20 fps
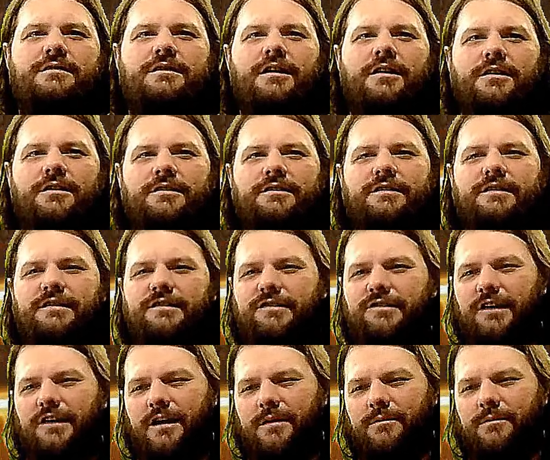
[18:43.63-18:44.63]

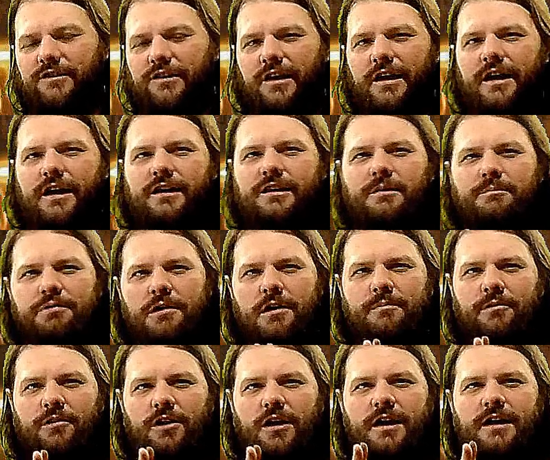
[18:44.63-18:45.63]
Sam's like, "The
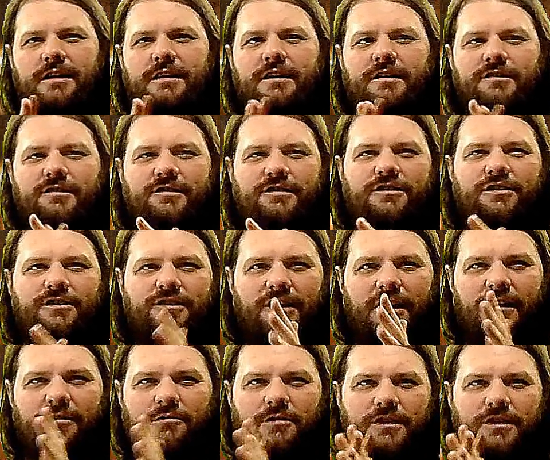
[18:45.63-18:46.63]
purple light, that's just
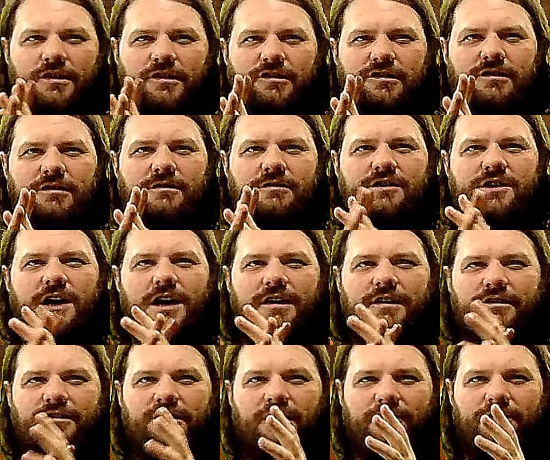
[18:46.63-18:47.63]
like with this
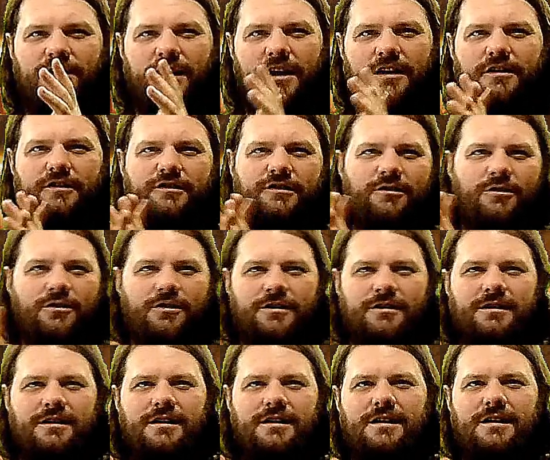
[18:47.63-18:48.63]
giant stuffed dinosaur."
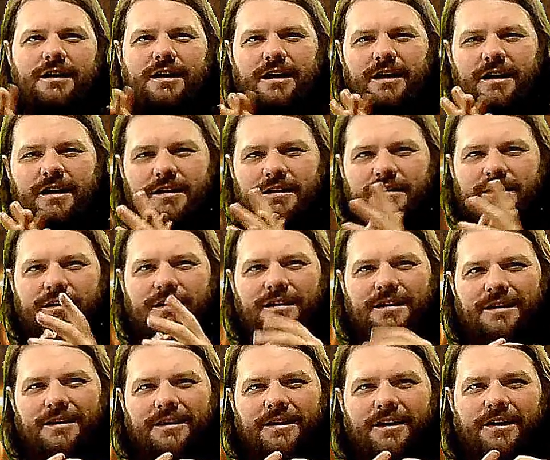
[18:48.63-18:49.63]
And
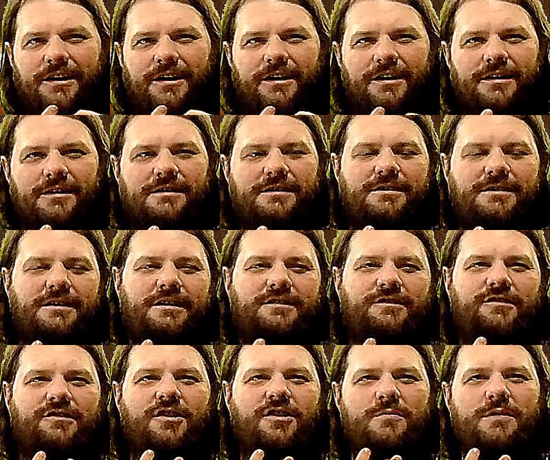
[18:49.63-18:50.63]
the
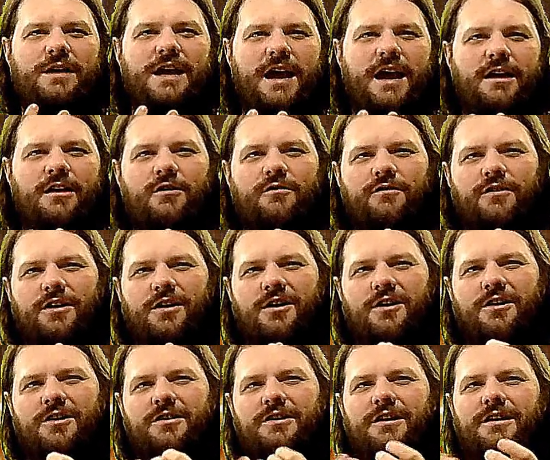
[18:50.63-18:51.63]
Scooby Gang
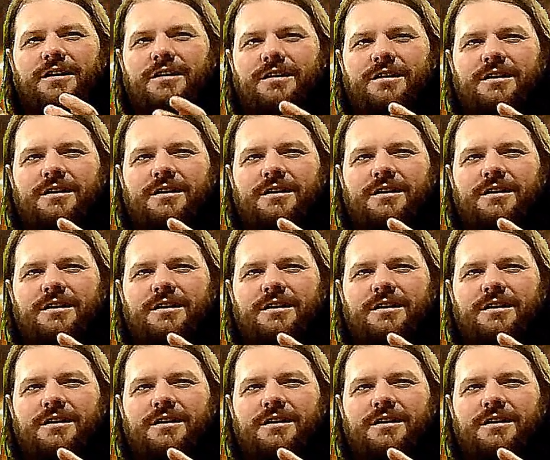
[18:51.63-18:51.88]
overheard